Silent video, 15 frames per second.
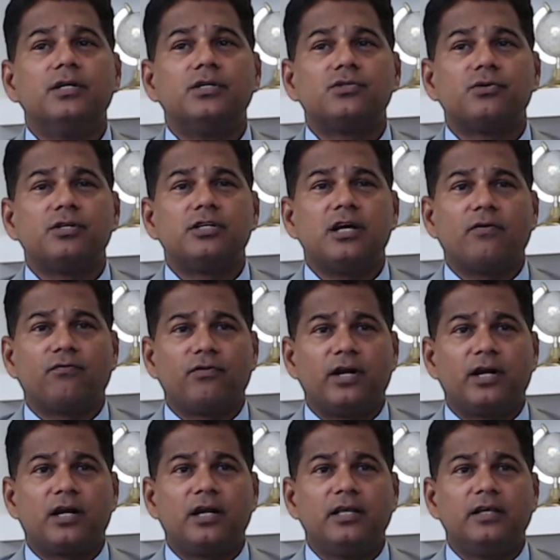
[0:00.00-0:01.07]
So
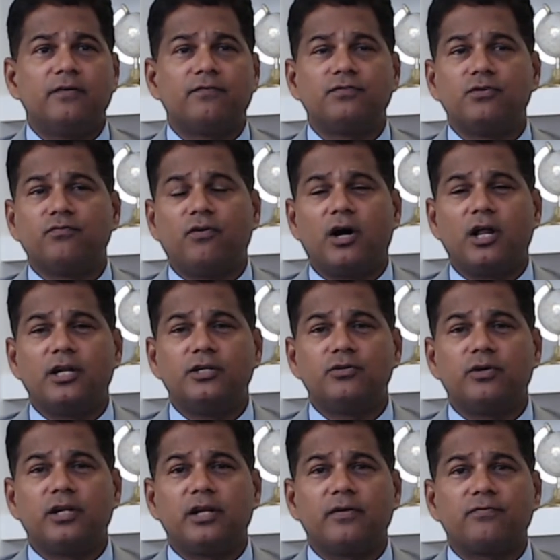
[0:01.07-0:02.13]
definitely, if you fall into
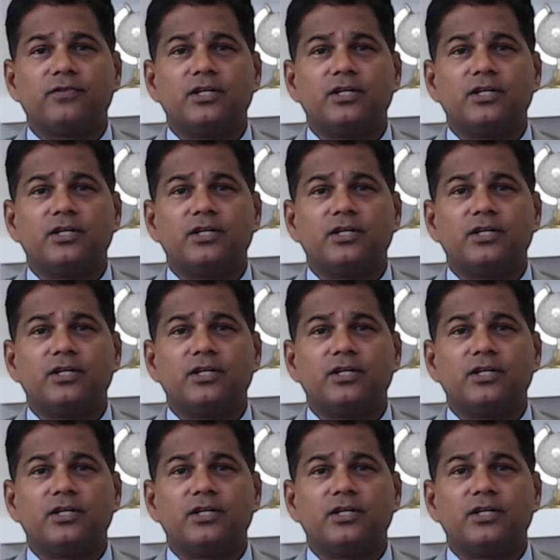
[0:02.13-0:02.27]
any of